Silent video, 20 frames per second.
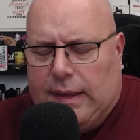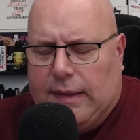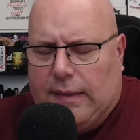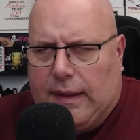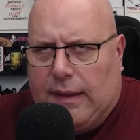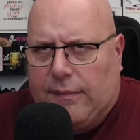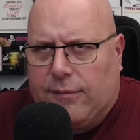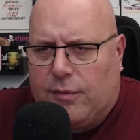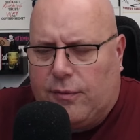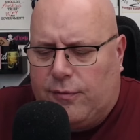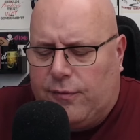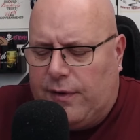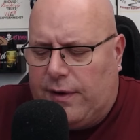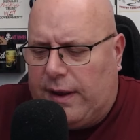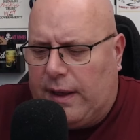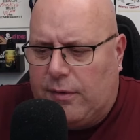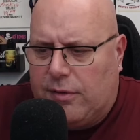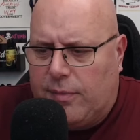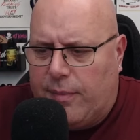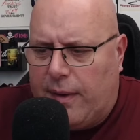I've done
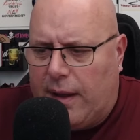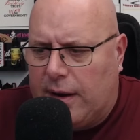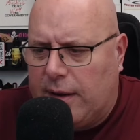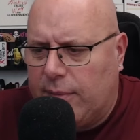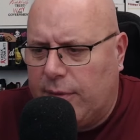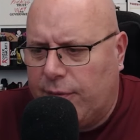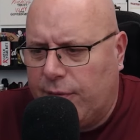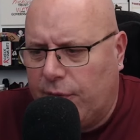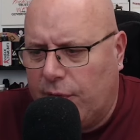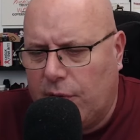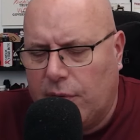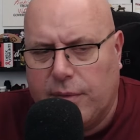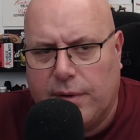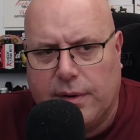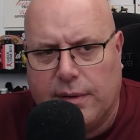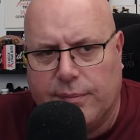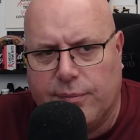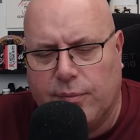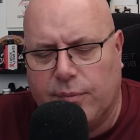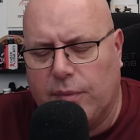videos about it before
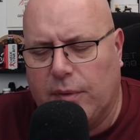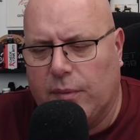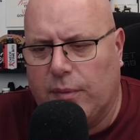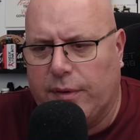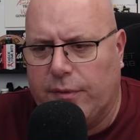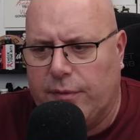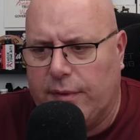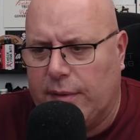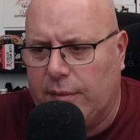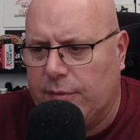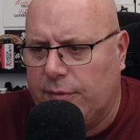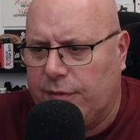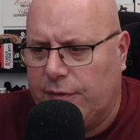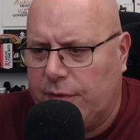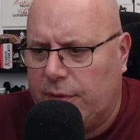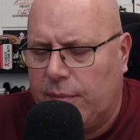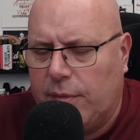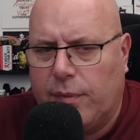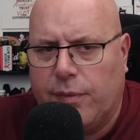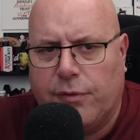where I went round
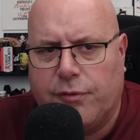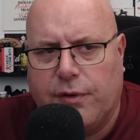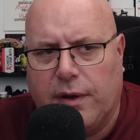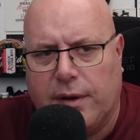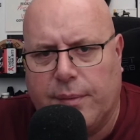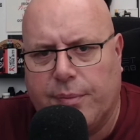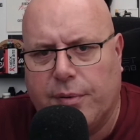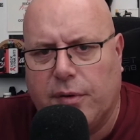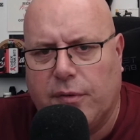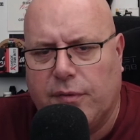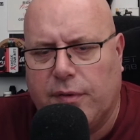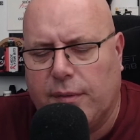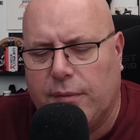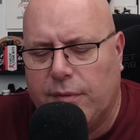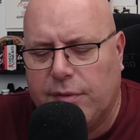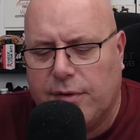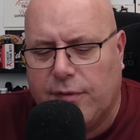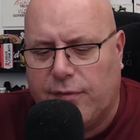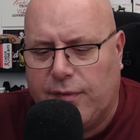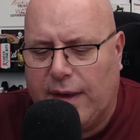for a month trying to prove it
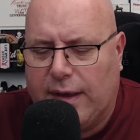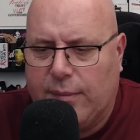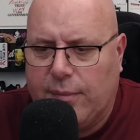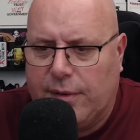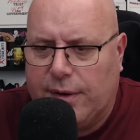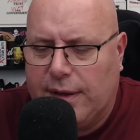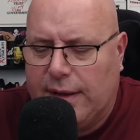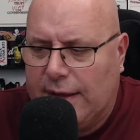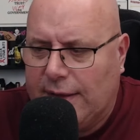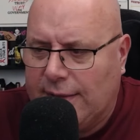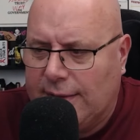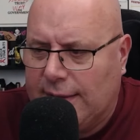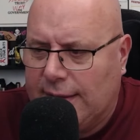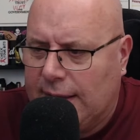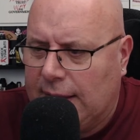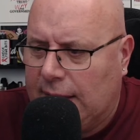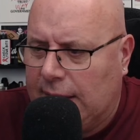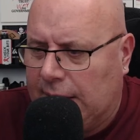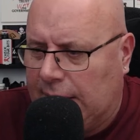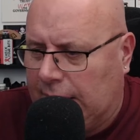was a fake, but it
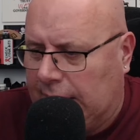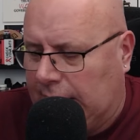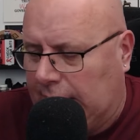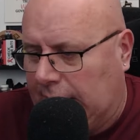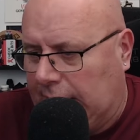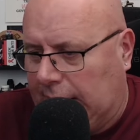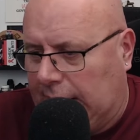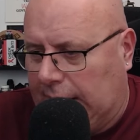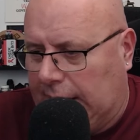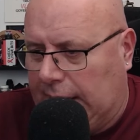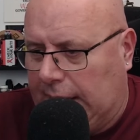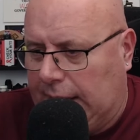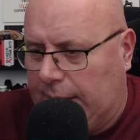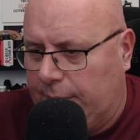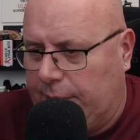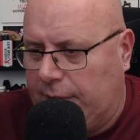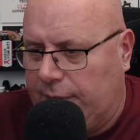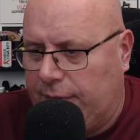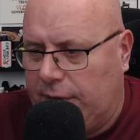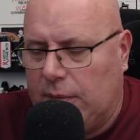isn't.
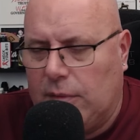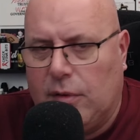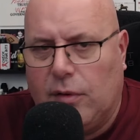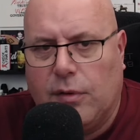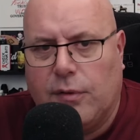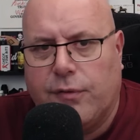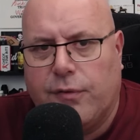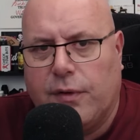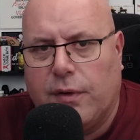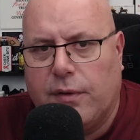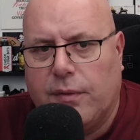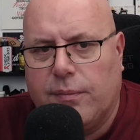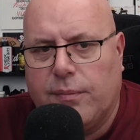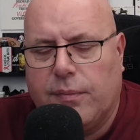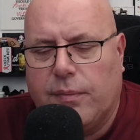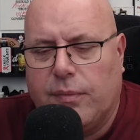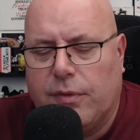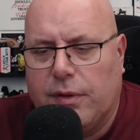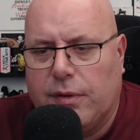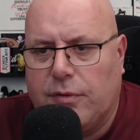But if you look for
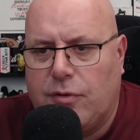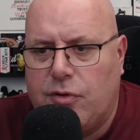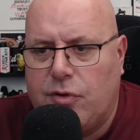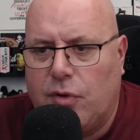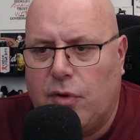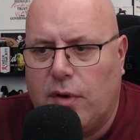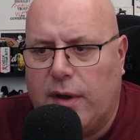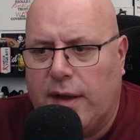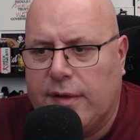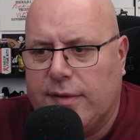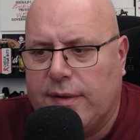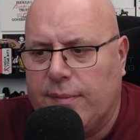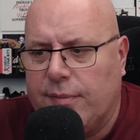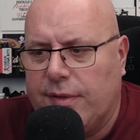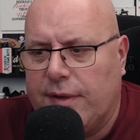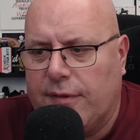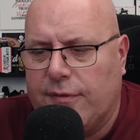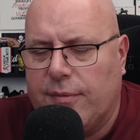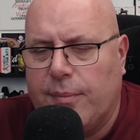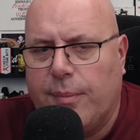the Shure
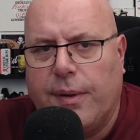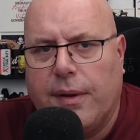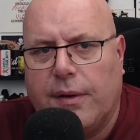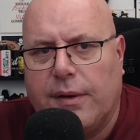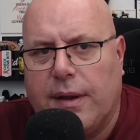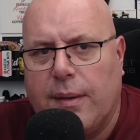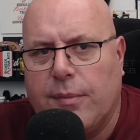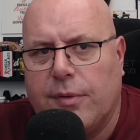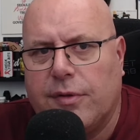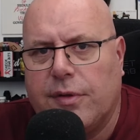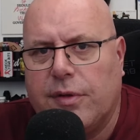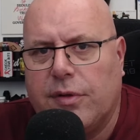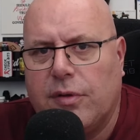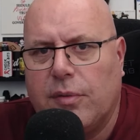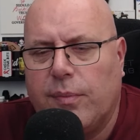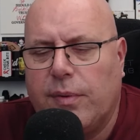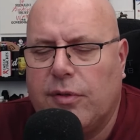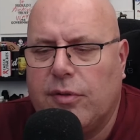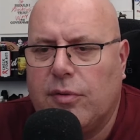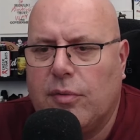SM7B on Amazon, you'll
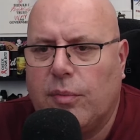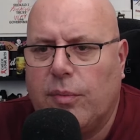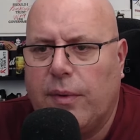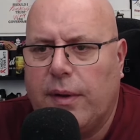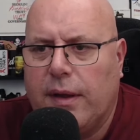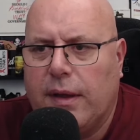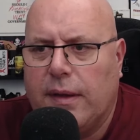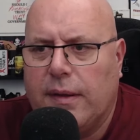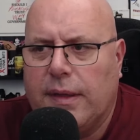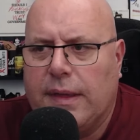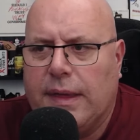be somewhere